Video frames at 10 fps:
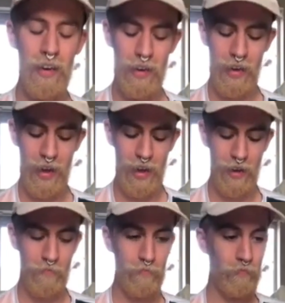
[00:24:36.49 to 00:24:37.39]

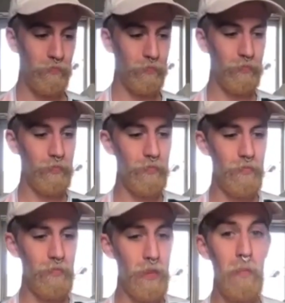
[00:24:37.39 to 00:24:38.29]

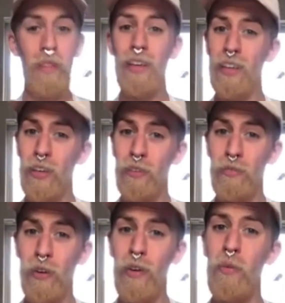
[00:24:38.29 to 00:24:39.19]
But thank you very
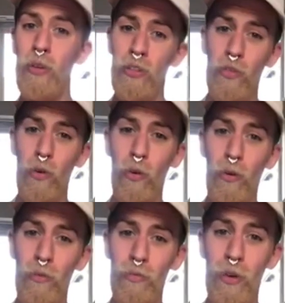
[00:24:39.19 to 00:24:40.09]
much for
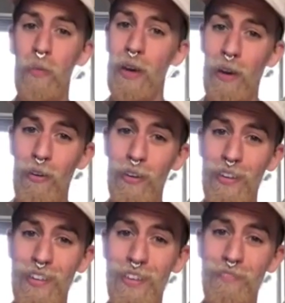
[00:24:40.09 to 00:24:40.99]
coming along
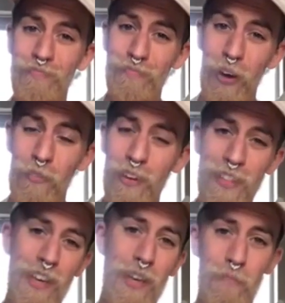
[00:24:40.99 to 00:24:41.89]
and hopefully taking
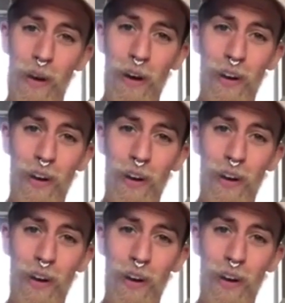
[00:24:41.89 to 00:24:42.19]
part.